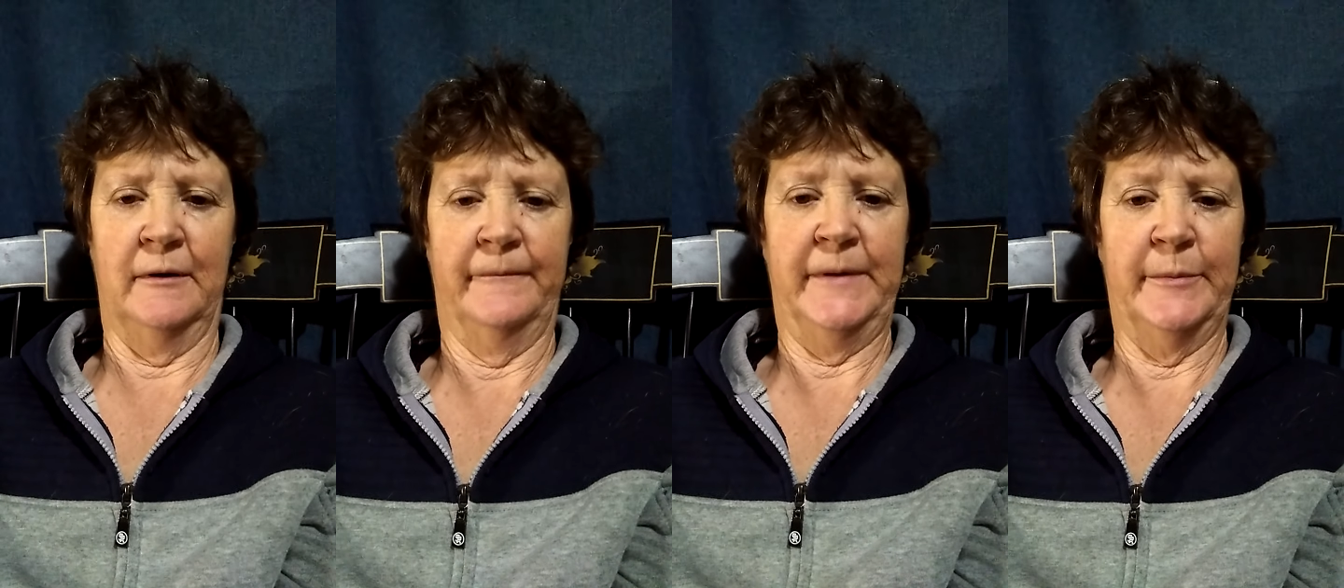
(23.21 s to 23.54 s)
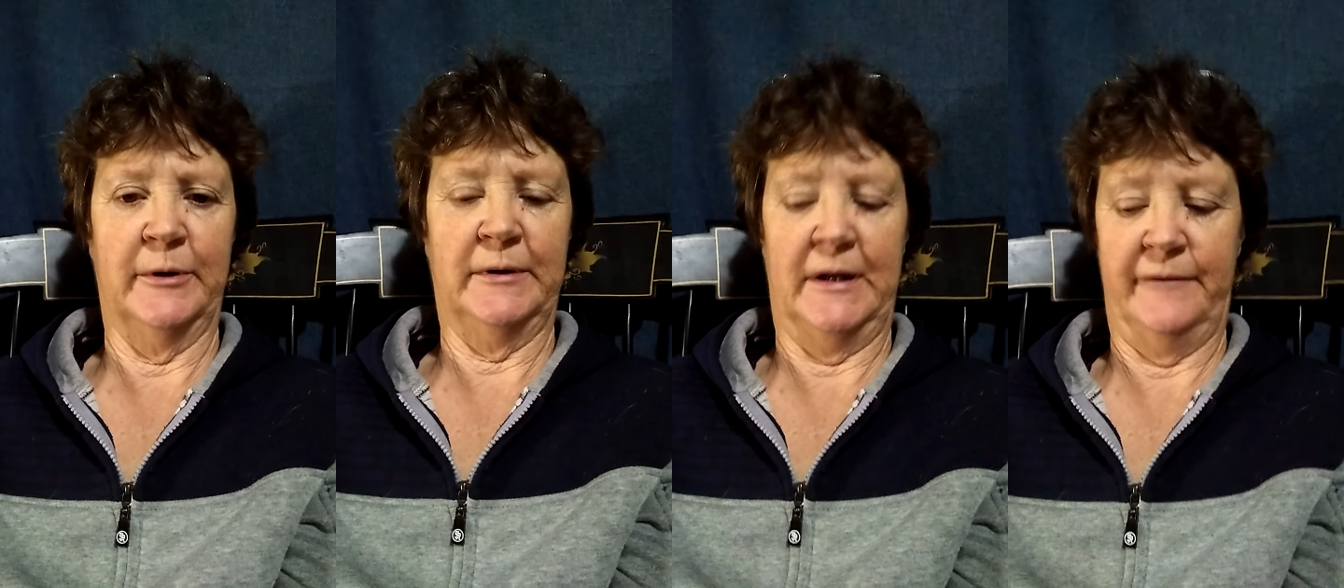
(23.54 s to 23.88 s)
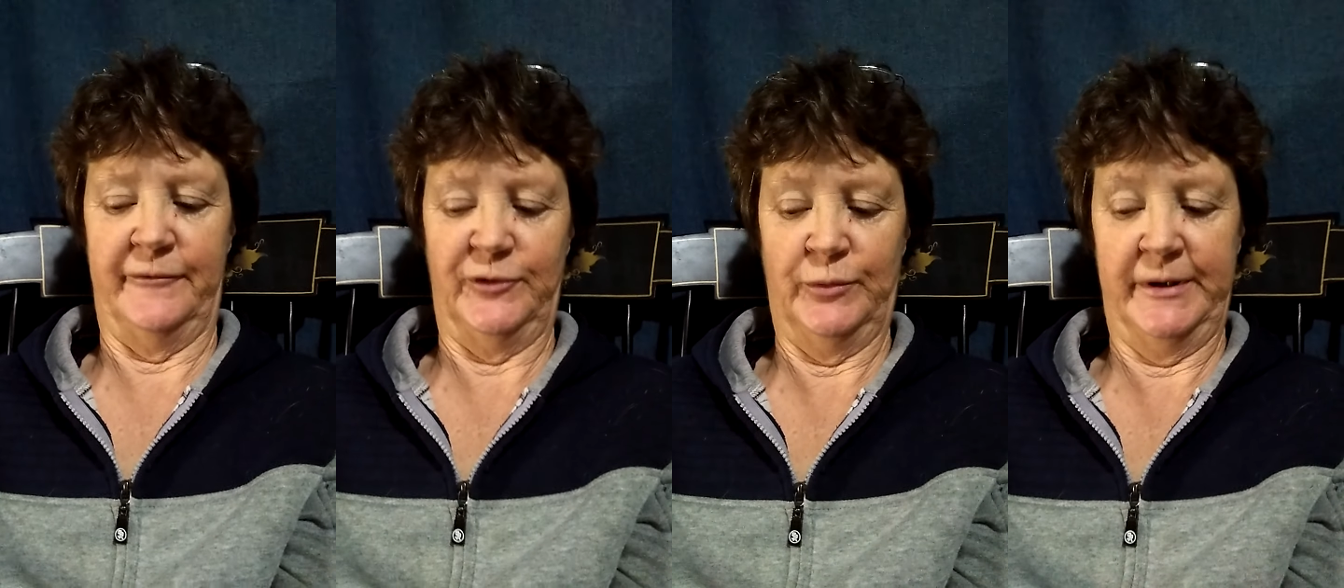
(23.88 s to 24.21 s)
Fimo clay
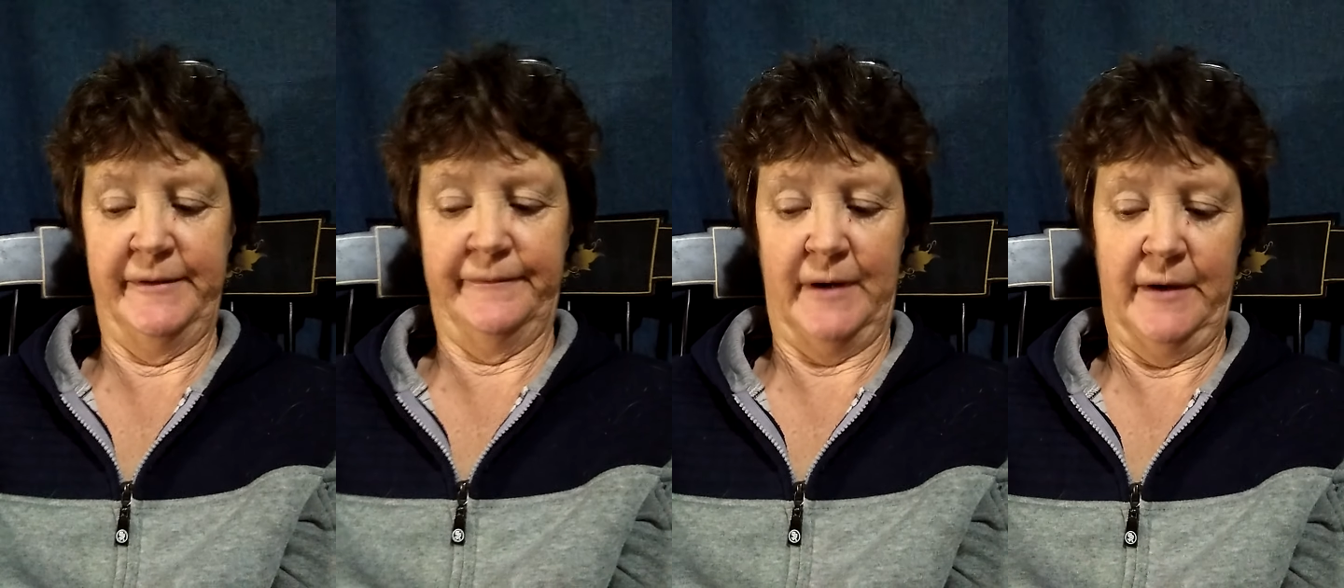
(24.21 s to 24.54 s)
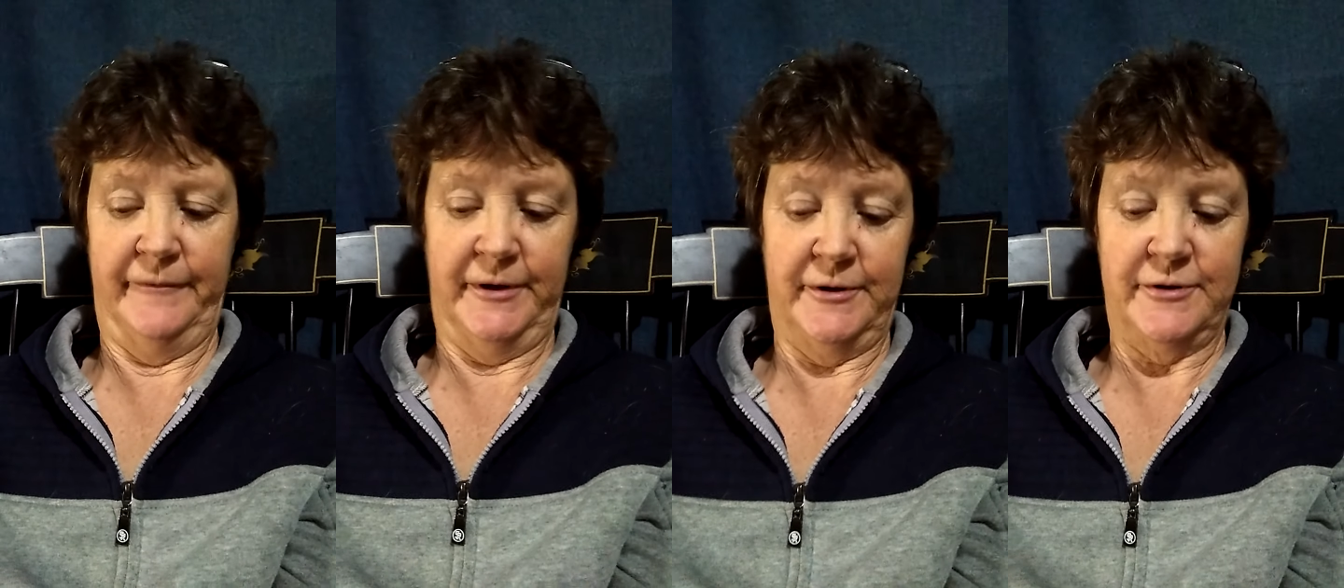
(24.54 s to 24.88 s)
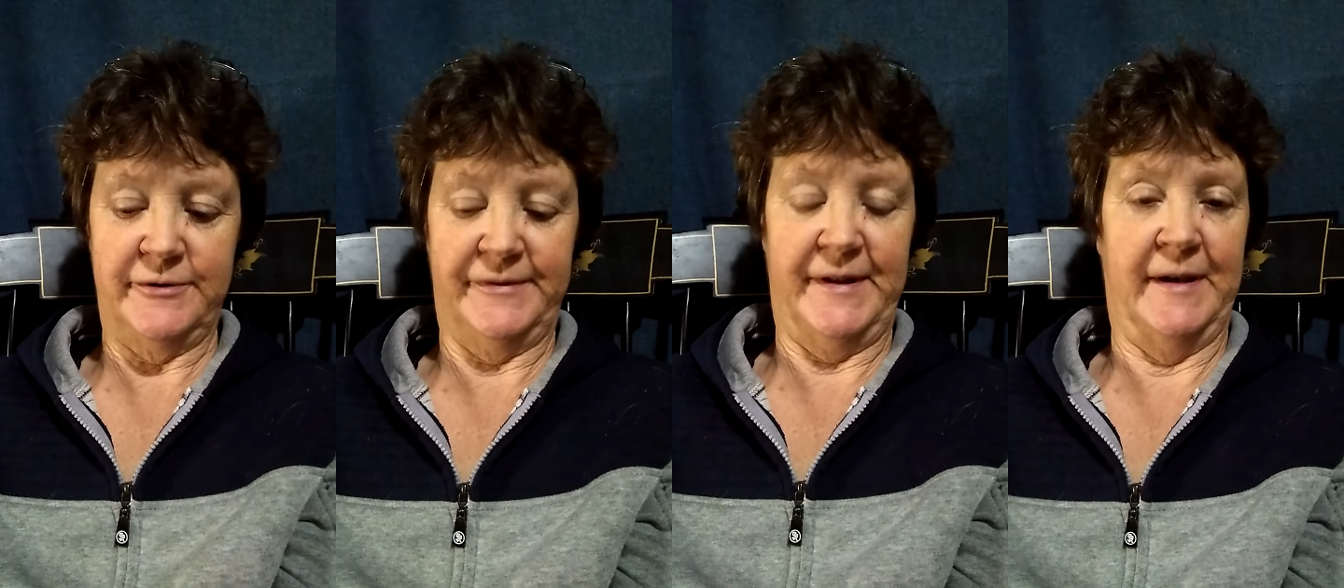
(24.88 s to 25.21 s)
for 25
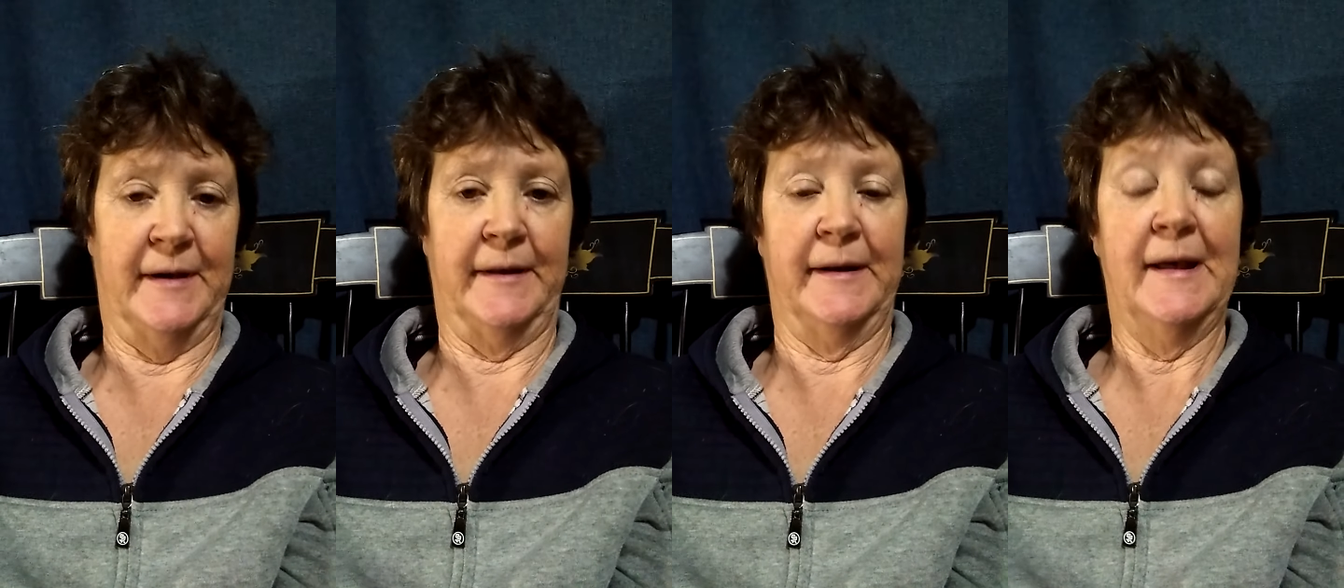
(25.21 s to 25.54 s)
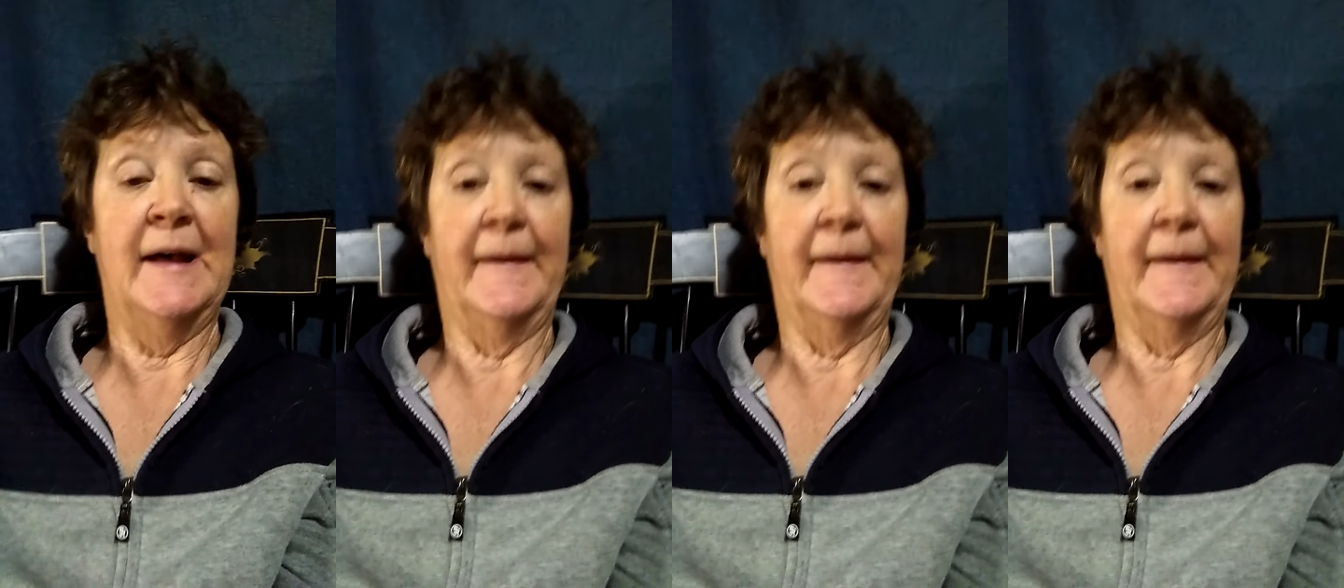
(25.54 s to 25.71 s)
years, and